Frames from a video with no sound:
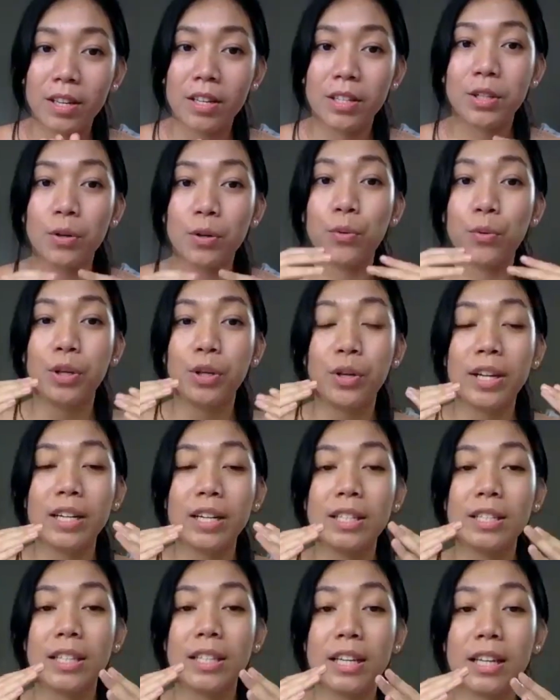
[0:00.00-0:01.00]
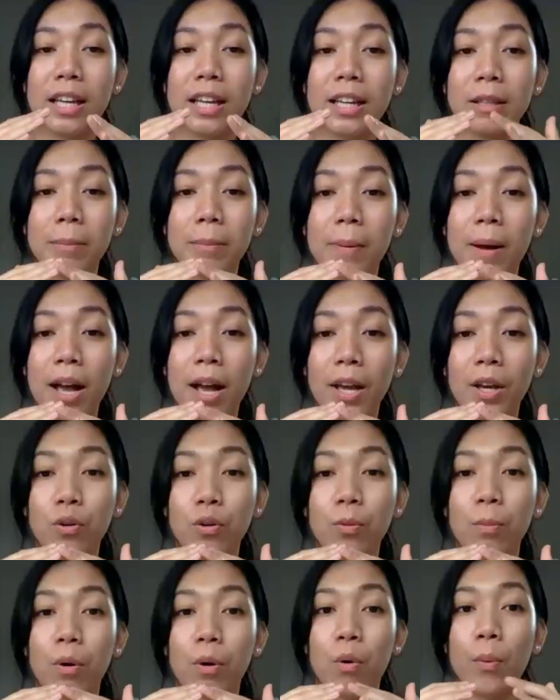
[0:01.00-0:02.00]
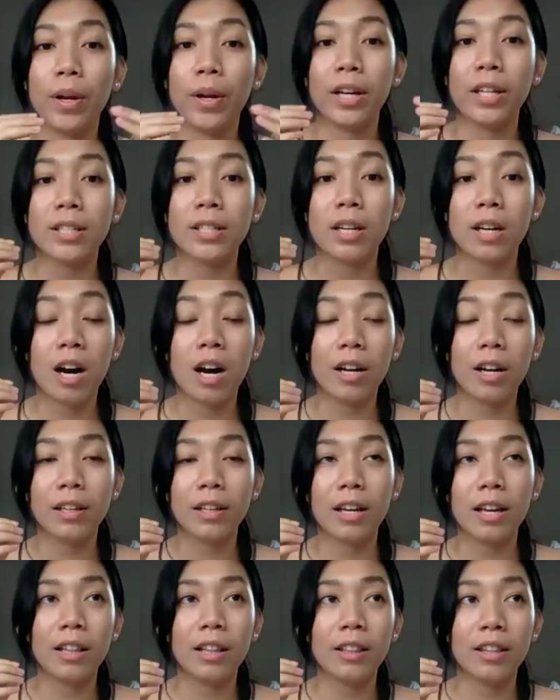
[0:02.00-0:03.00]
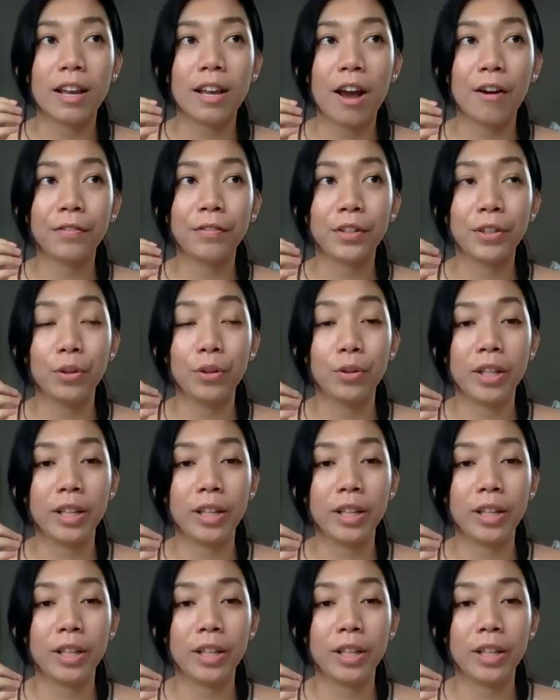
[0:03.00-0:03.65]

So you can see, like, the Bahay Kubo, when it's hot in the afternoon,